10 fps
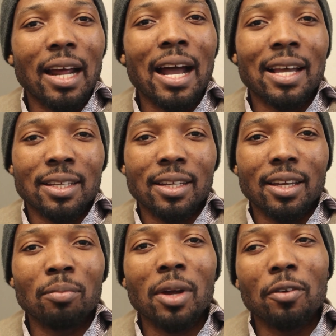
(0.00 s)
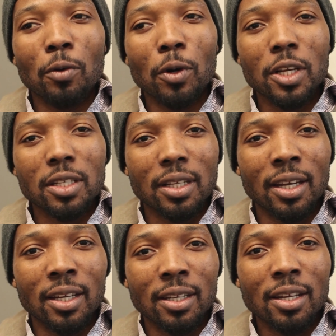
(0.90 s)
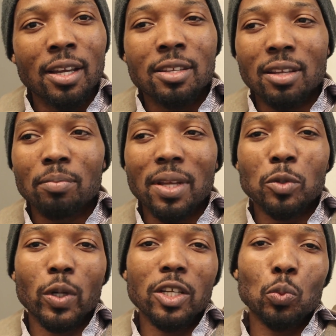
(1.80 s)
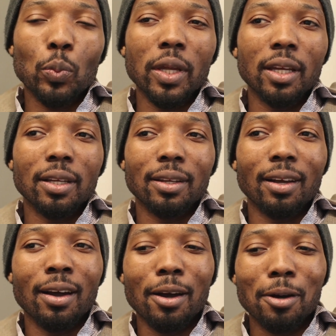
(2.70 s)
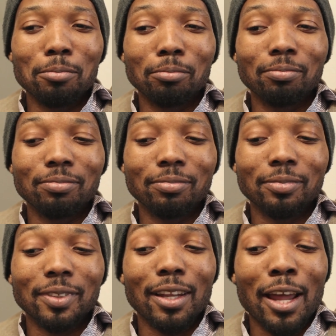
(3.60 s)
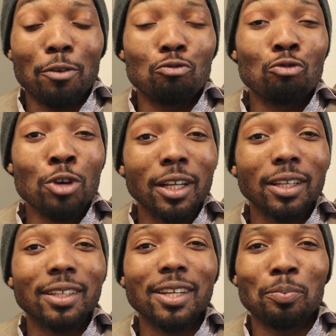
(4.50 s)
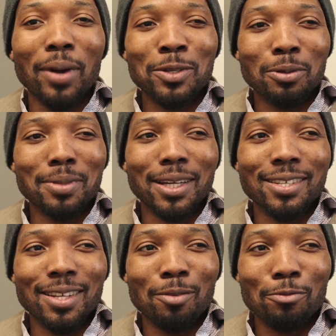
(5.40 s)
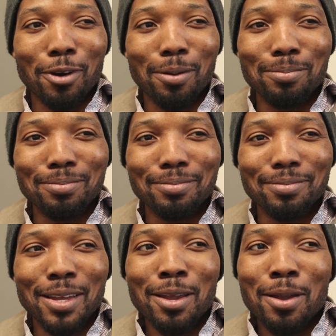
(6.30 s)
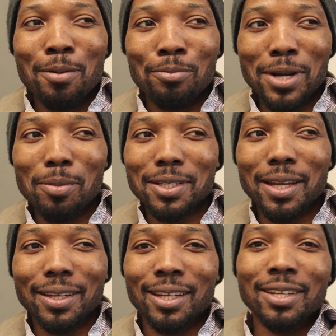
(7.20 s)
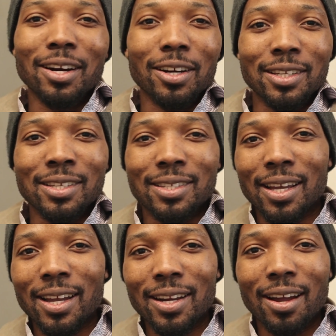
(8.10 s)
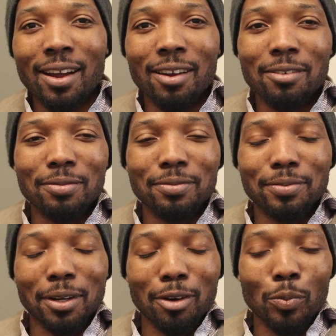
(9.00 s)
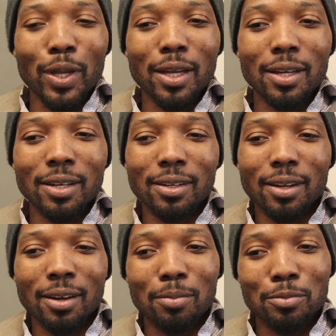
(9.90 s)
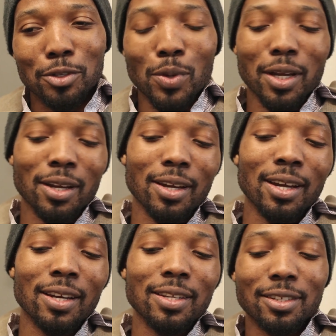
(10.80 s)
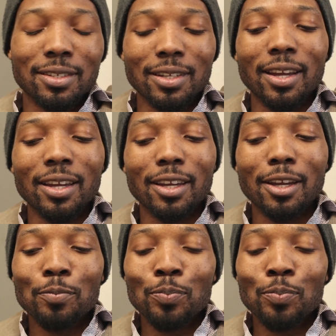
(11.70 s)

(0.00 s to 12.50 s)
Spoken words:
accent in my voice. And sometimes when I speak like real deep Patois, because I'm from pretty much like the northeast side of the Caribbean, Jamaica, and it's just like